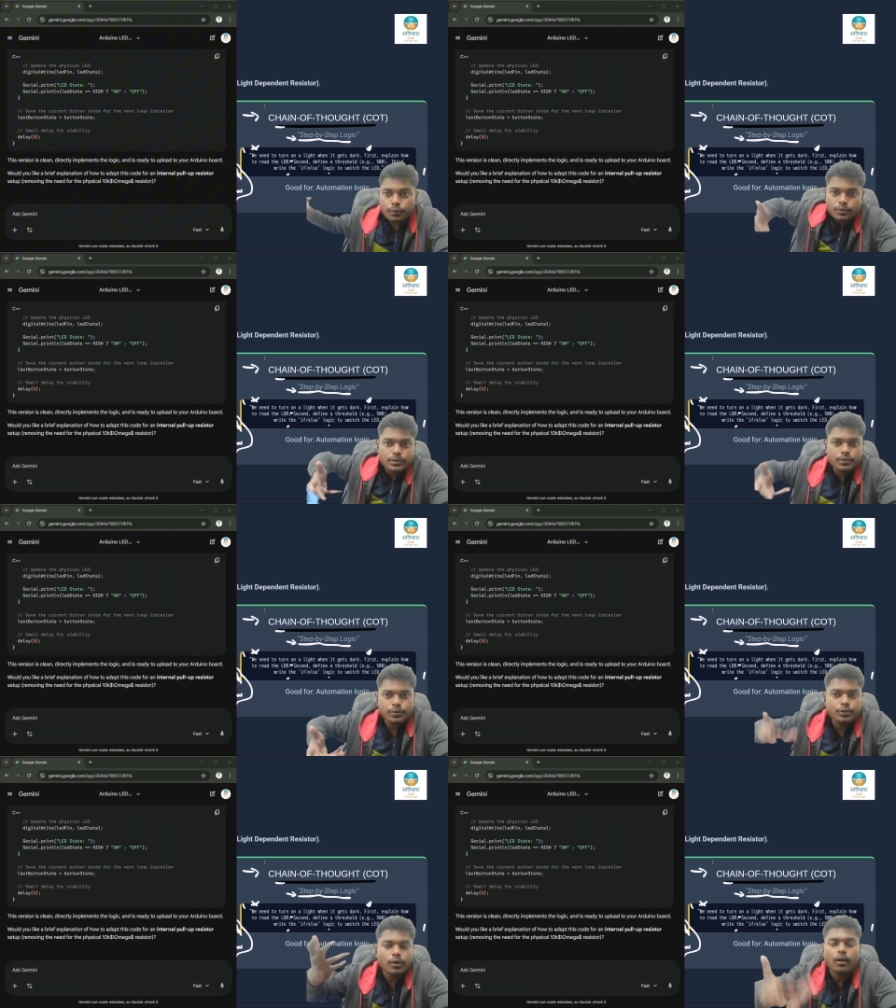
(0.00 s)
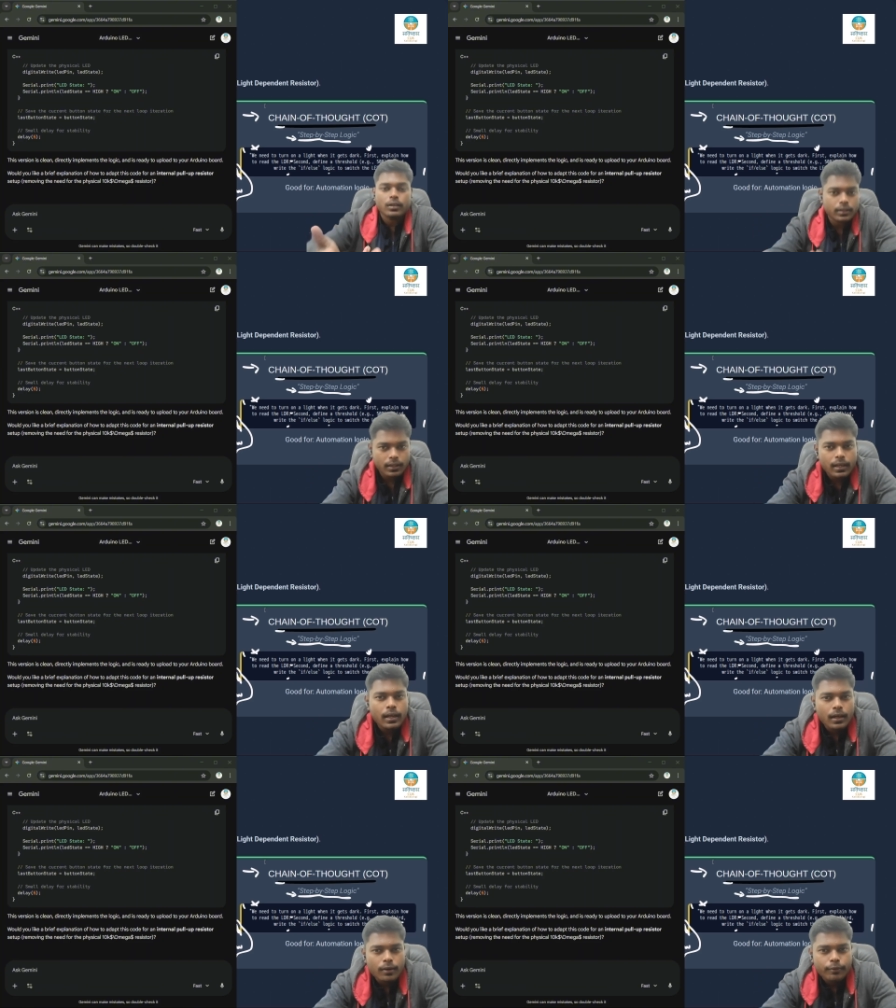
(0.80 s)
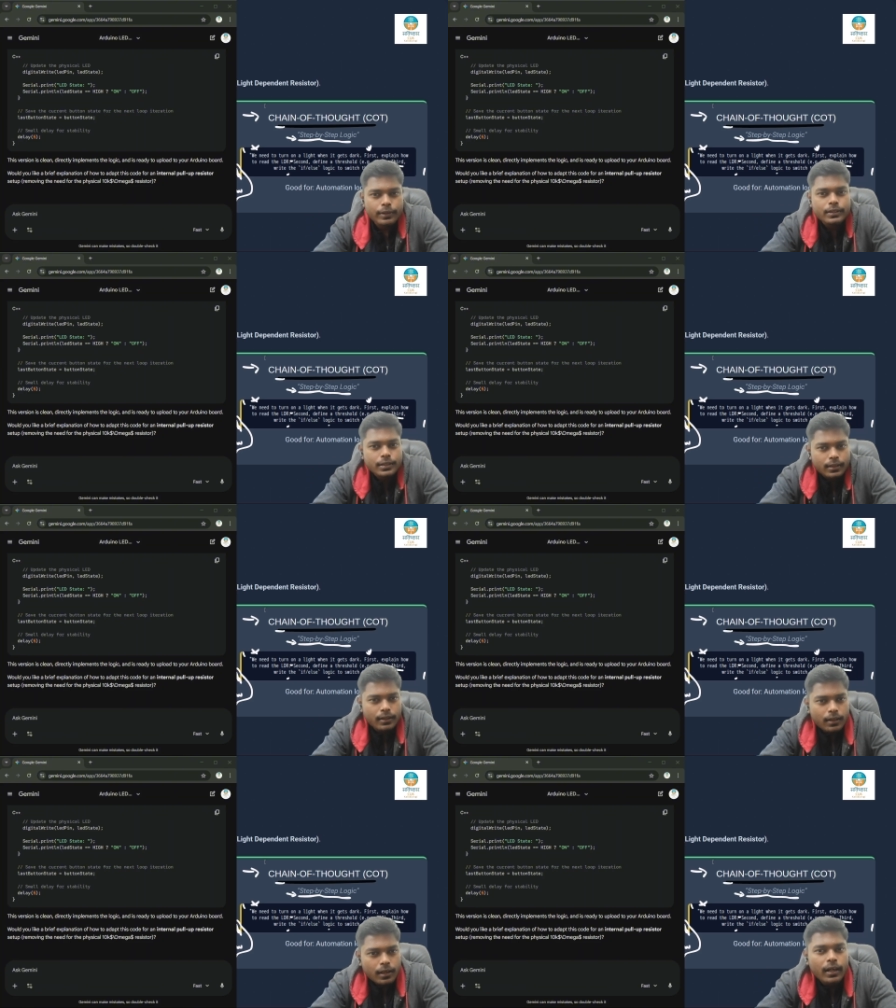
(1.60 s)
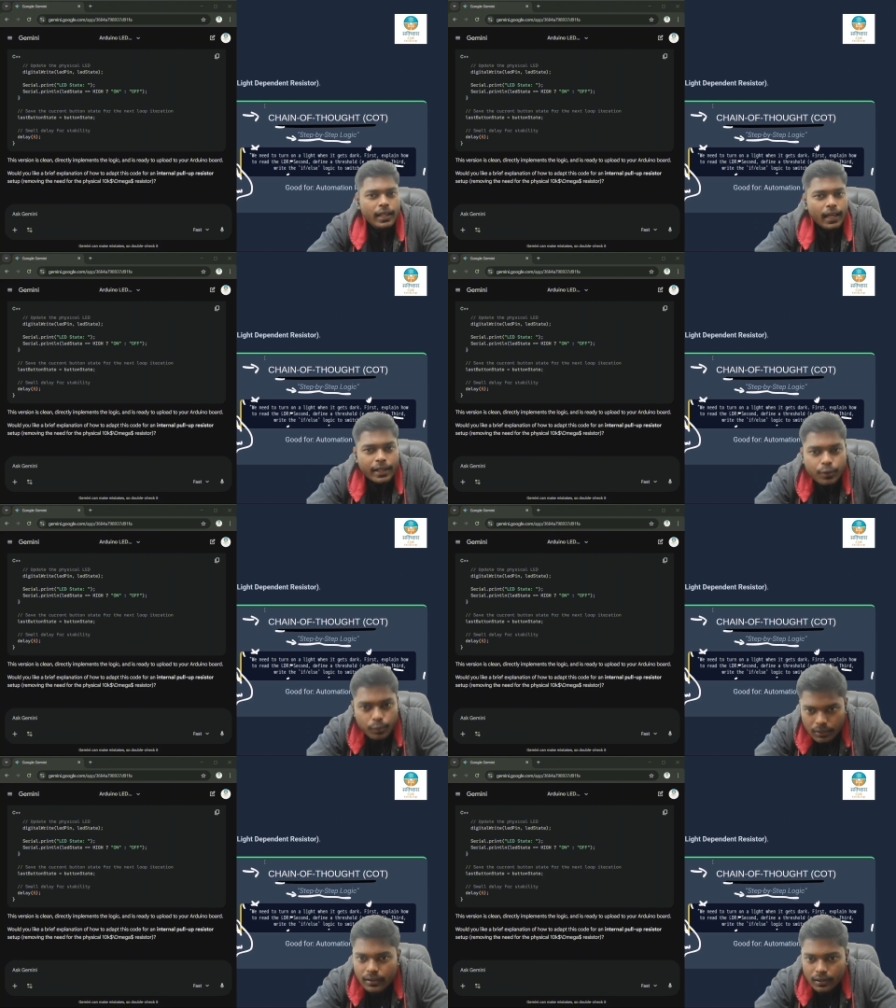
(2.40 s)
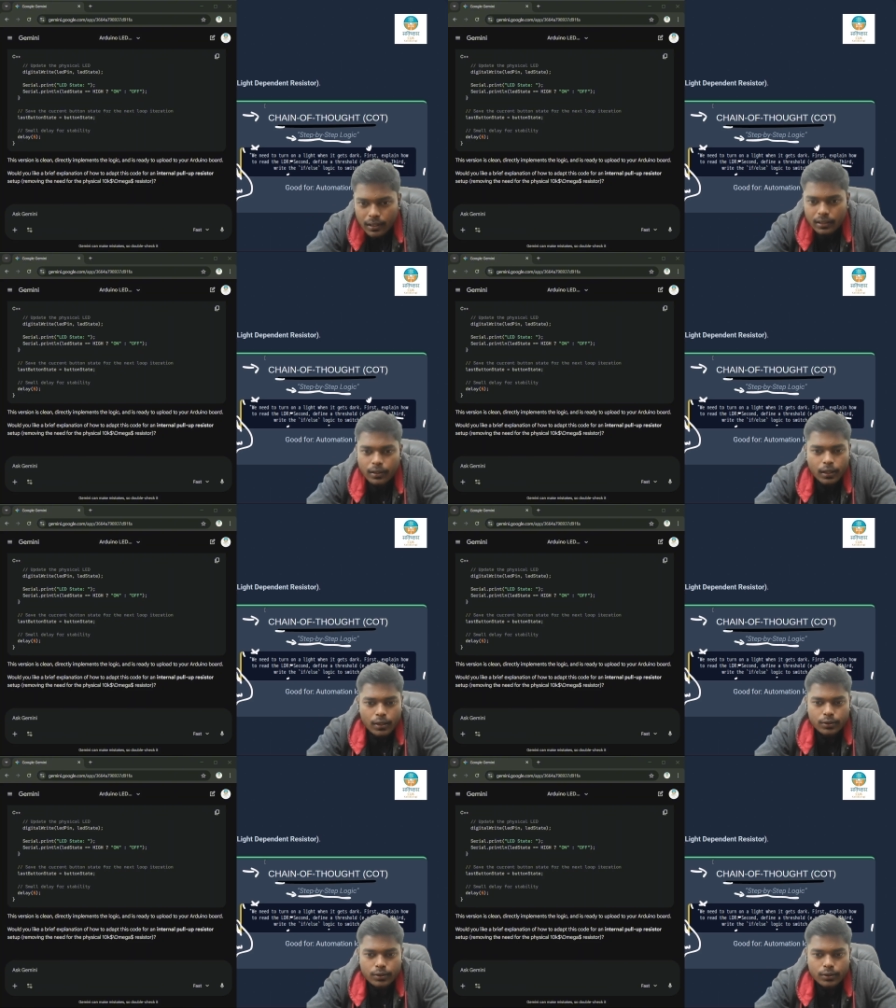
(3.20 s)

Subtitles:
use to talk with a AI tool, right?